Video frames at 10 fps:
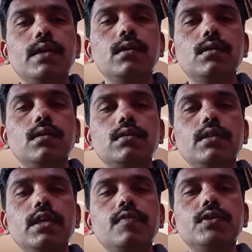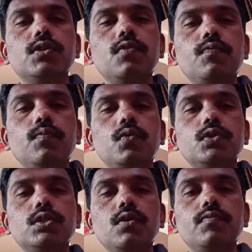the equation of motion
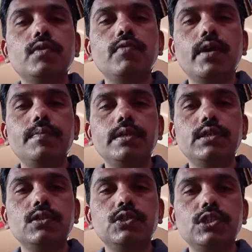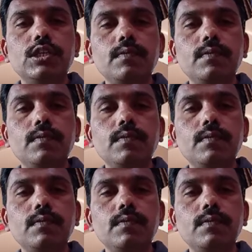of the vibrating string